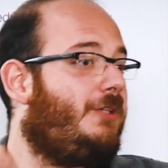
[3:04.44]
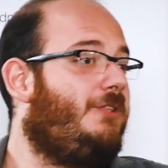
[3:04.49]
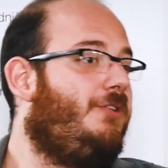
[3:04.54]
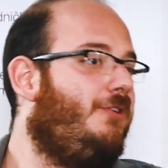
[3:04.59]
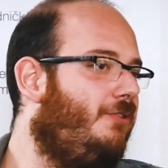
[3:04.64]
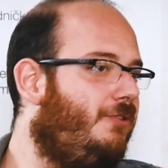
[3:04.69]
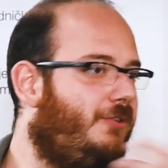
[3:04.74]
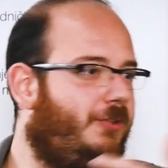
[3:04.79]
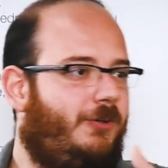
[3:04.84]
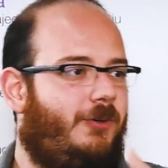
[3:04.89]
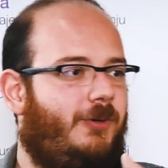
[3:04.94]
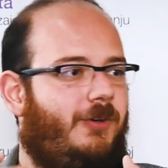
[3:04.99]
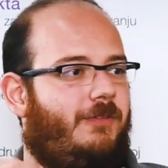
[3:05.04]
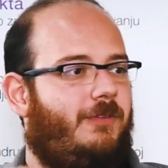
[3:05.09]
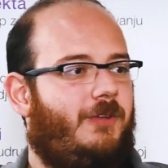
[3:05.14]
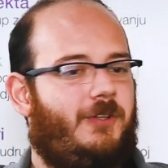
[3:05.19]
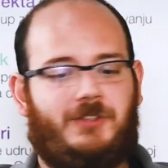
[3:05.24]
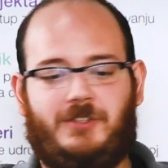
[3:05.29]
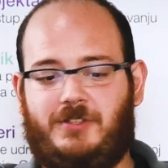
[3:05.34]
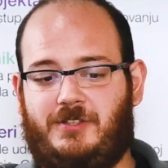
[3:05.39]
what you do,
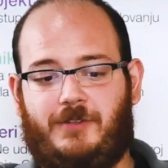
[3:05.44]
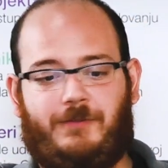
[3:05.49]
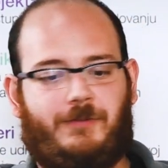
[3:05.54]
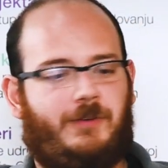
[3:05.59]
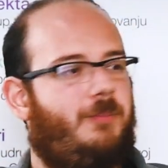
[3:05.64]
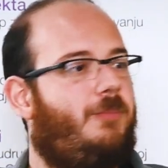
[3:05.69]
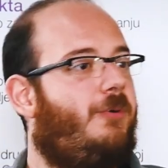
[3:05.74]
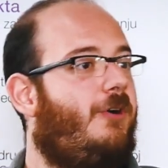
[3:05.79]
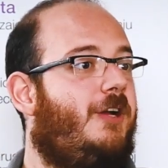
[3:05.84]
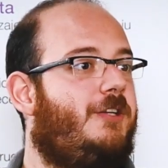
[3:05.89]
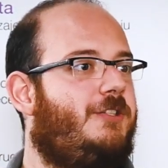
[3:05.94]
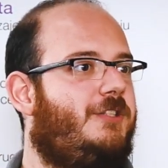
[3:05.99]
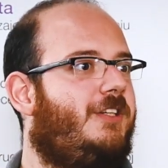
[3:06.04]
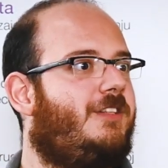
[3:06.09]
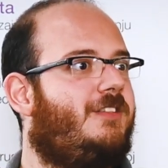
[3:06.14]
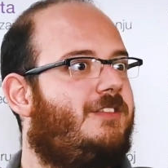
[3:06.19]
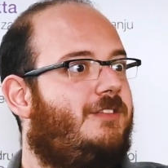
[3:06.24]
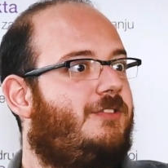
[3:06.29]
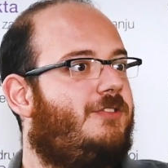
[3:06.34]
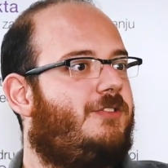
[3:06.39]
of all these different
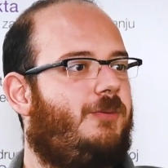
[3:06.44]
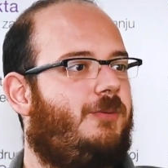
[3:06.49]
projects and